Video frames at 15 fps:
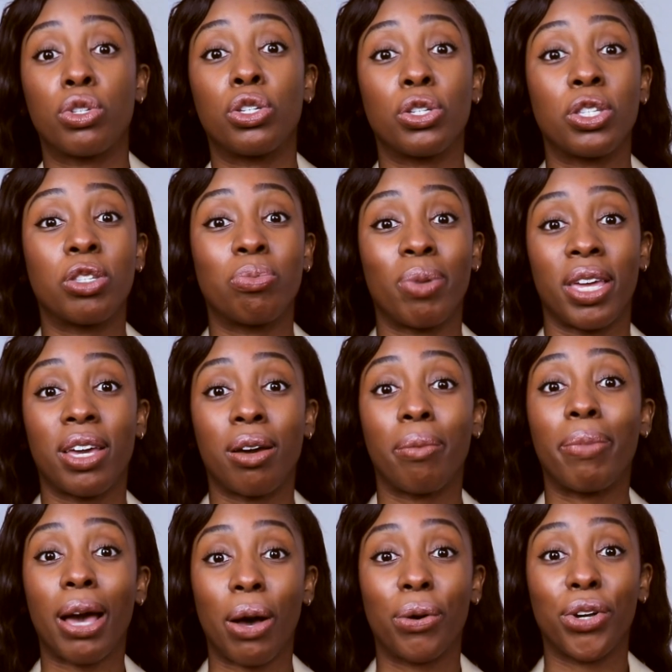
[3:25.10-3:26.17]
to speak
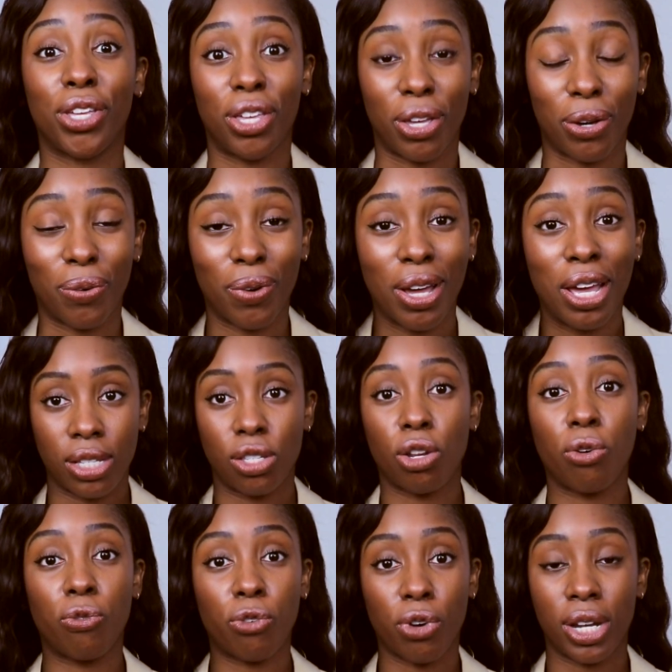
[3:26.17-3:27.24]
about you.
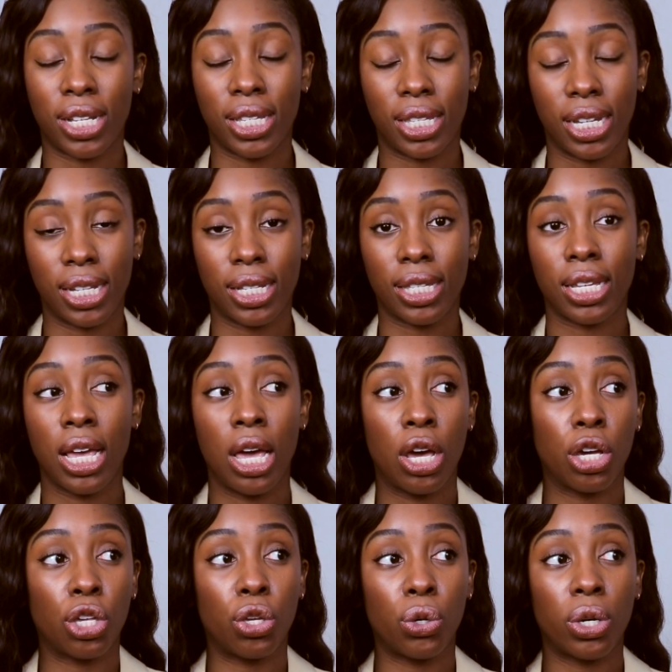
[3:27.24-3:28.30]
So for instance,
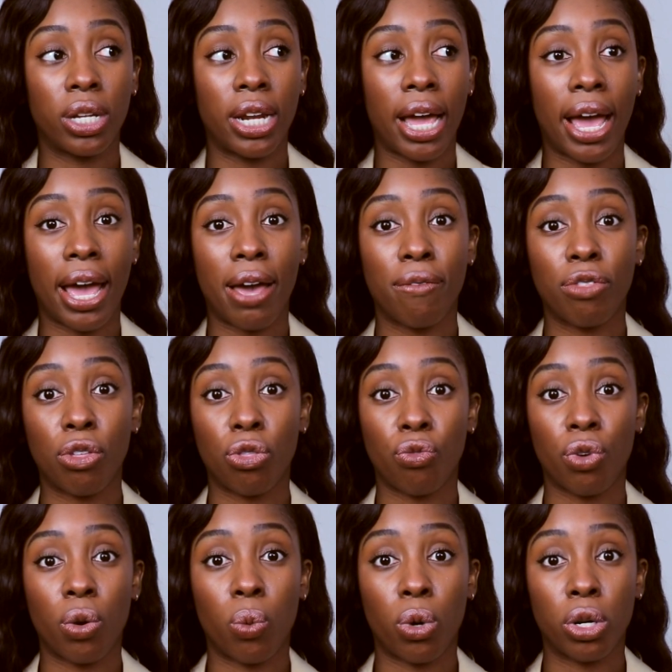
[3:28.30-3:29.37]
you could have the
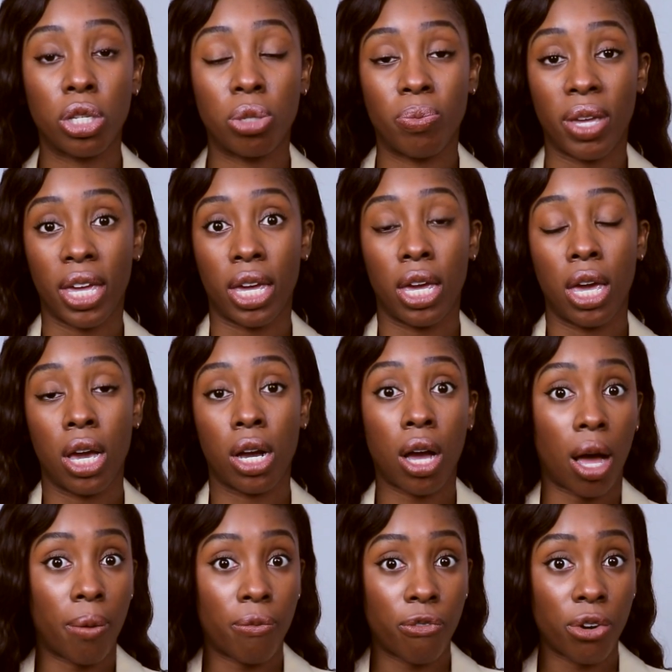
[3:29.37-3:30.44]
3 words be
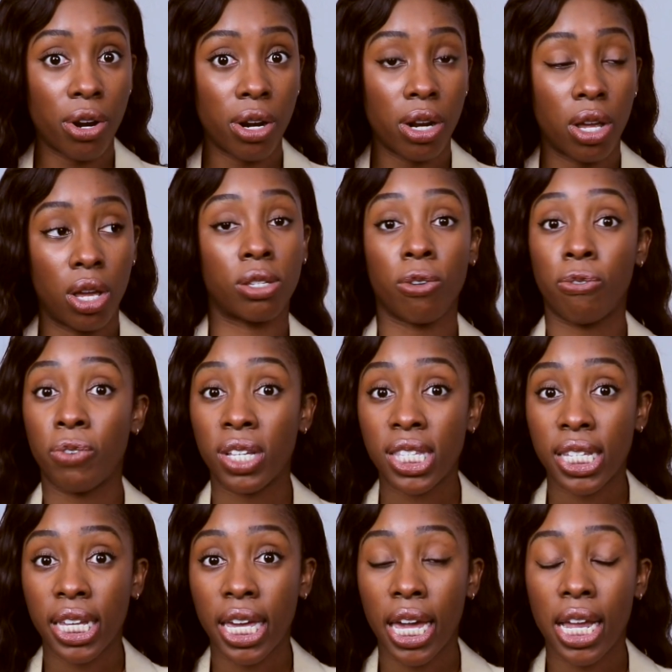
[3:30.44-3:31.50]
comfort,
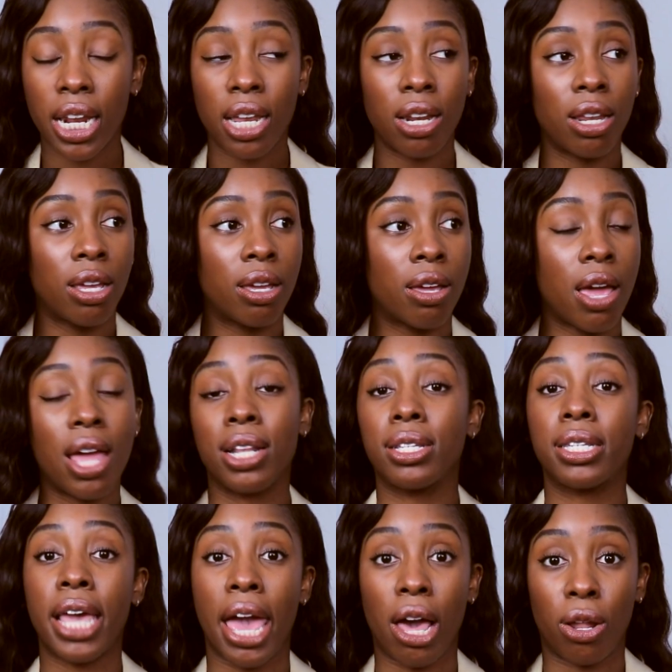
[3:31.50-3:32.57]
sophisticated, and
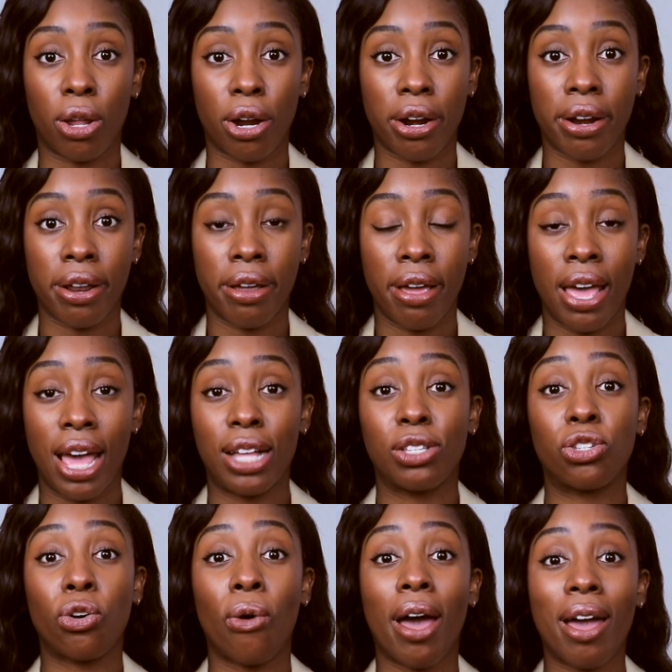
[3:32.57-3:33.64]
tailored. And
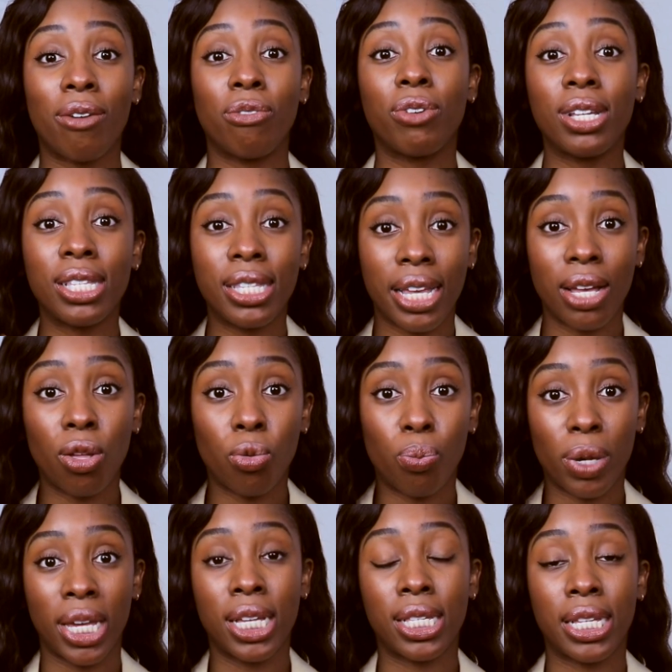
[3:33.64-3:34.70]
so every single
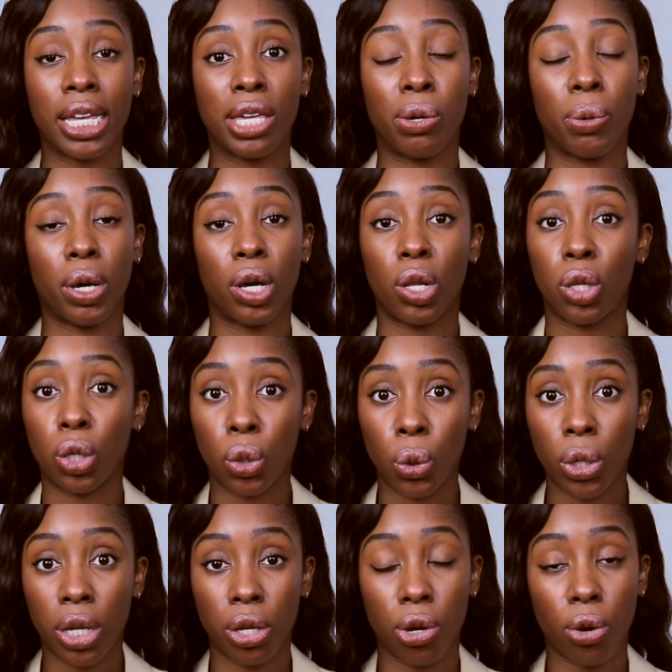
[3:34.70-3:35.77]
piece that you
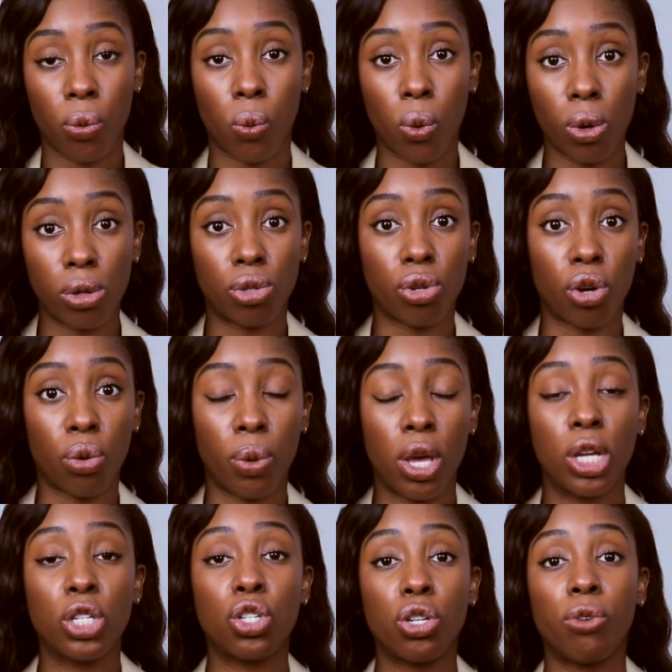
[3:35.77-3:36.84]
include in your wardrobe
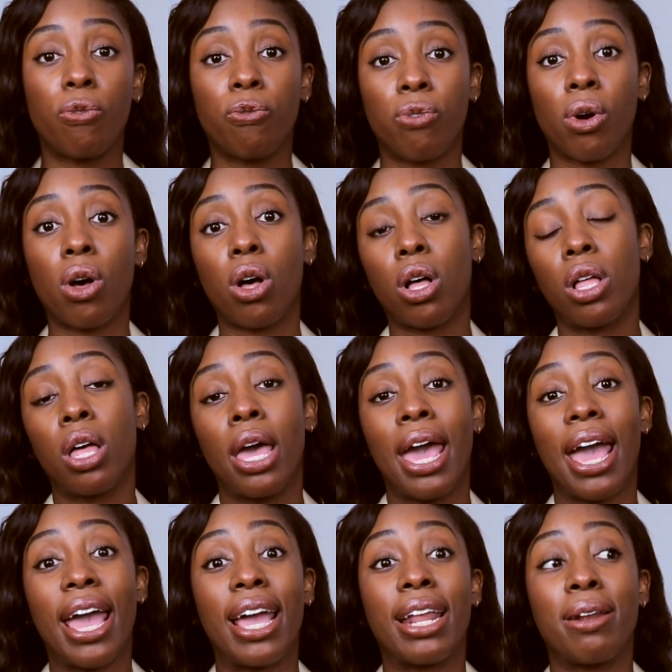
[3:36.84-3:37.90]
should fall
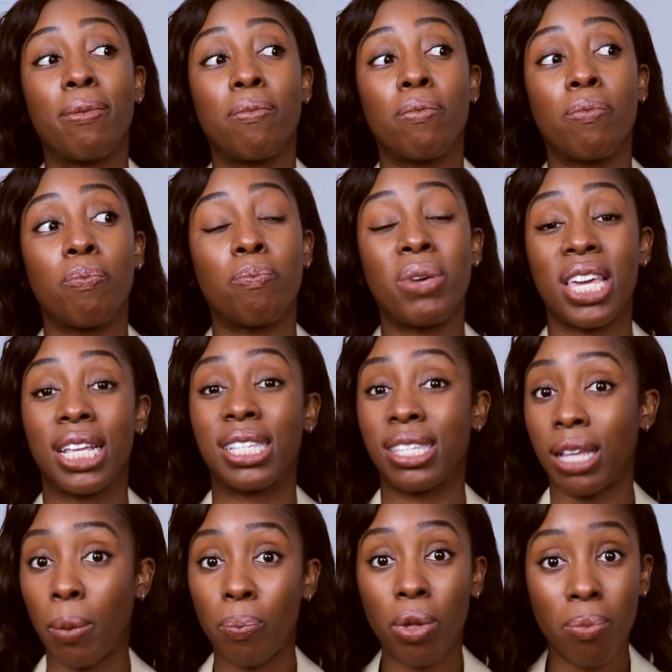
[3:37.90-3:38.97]
and be
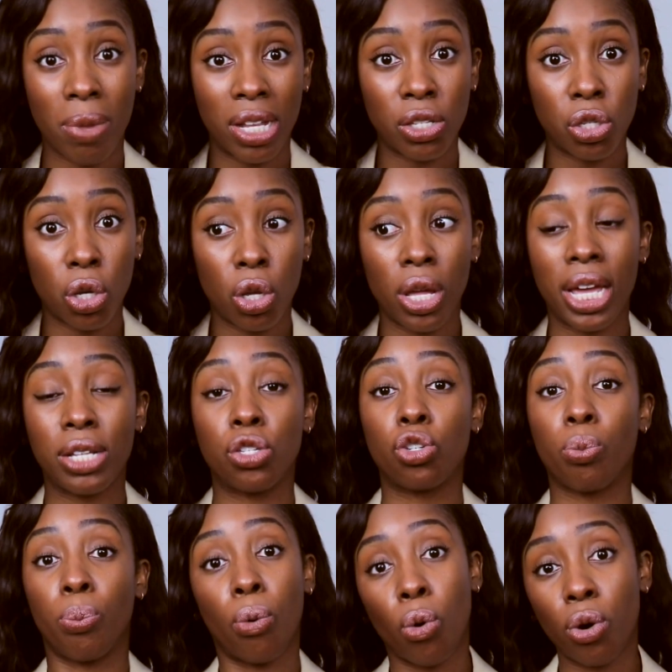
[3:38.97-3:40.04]
supplemental and
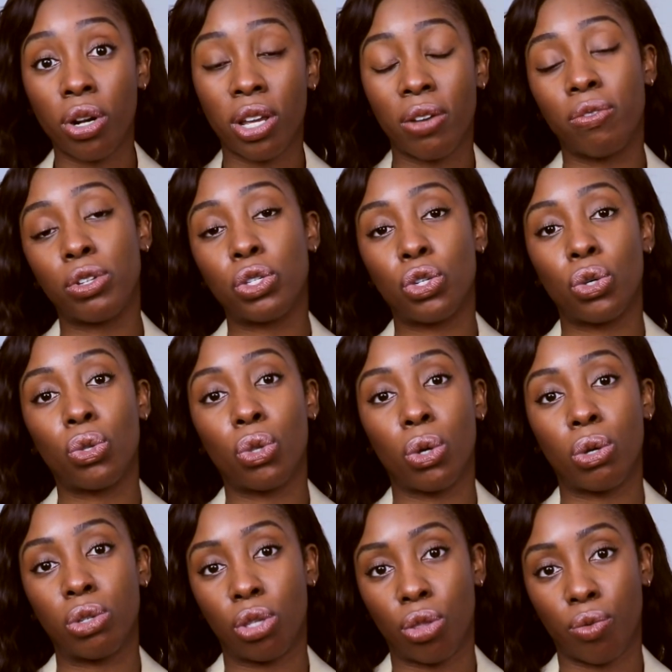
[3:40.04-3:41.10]
supportive to
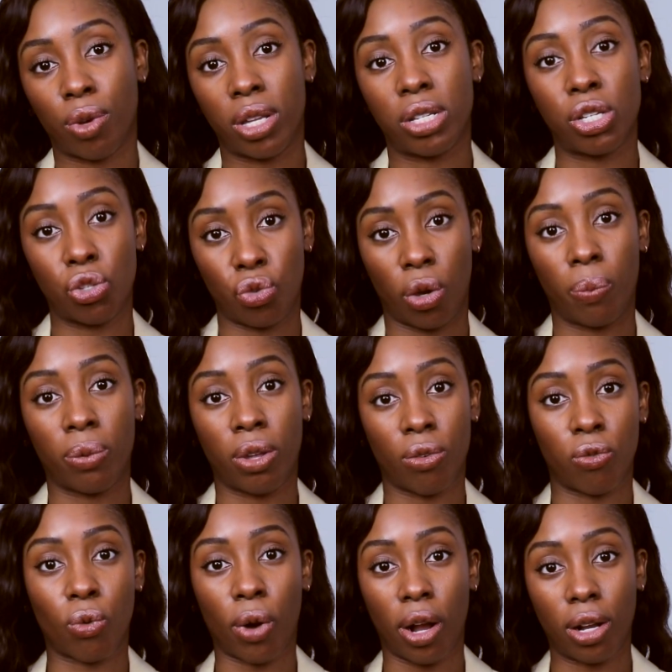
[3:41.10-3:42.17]
those 3
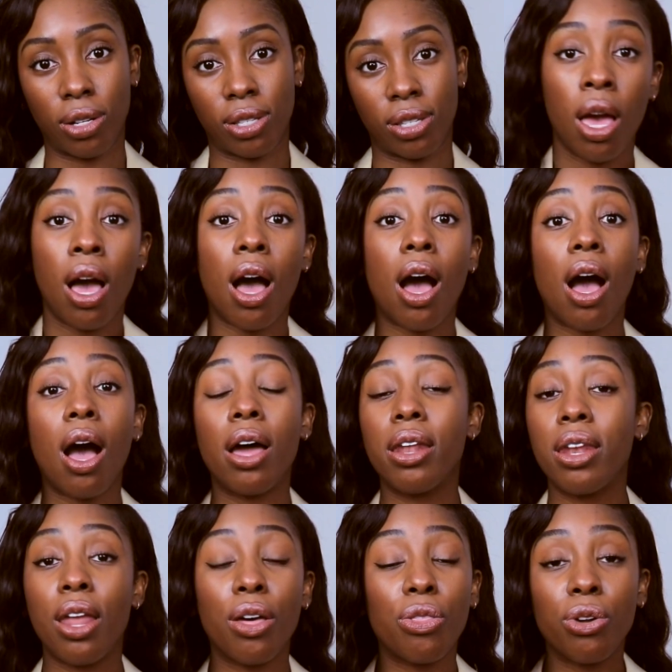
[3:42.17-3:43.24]
descriptive words.
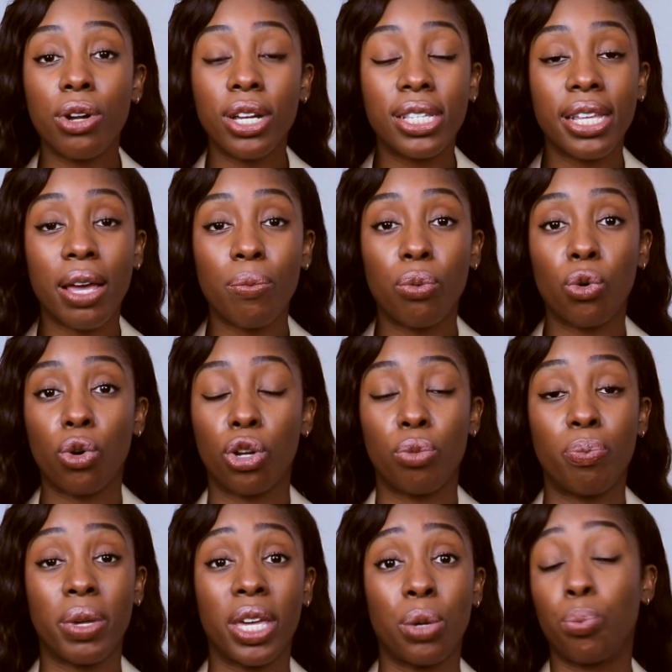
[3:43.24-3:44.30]
Another example
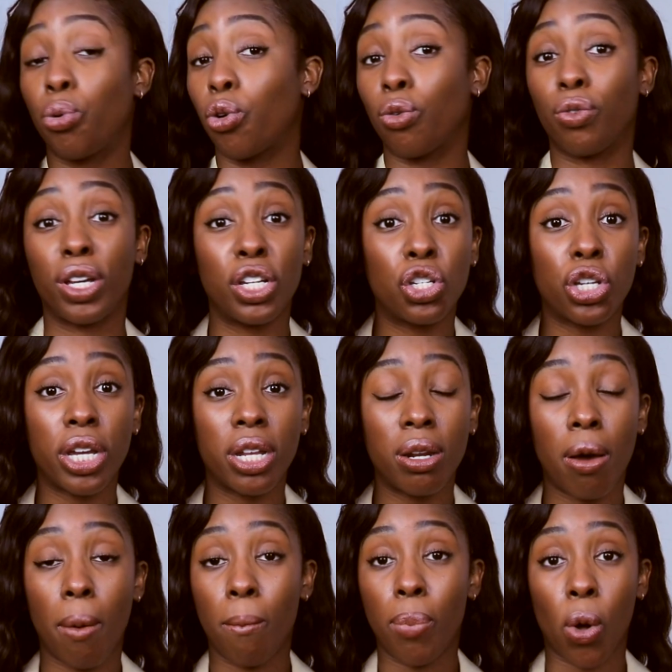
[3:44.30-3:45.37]
could be
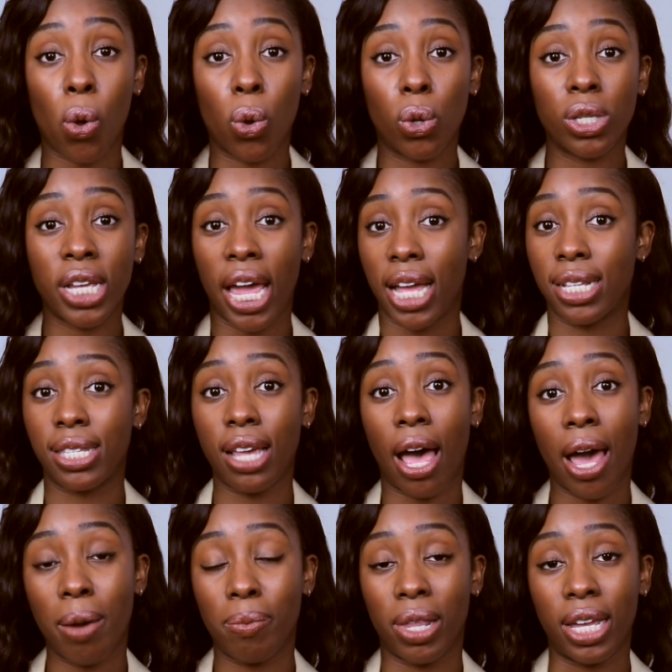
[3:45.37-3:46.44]
Parisian, bold, and
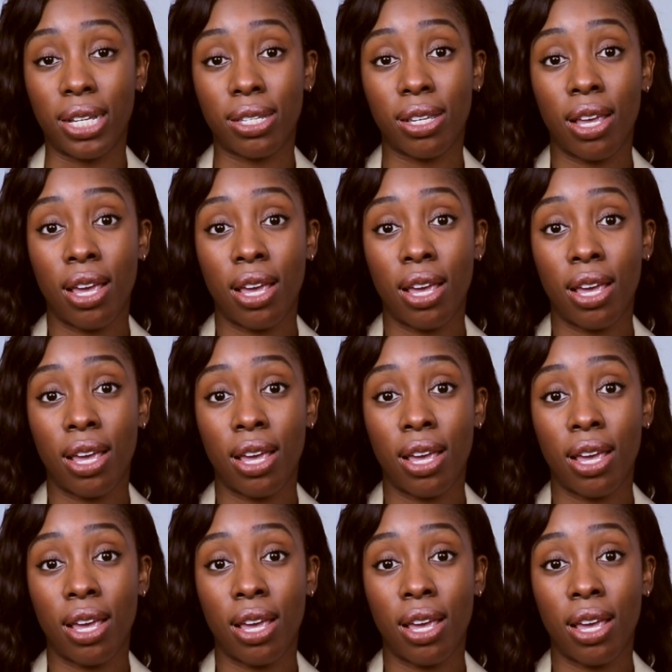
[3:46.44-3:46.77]
timeless.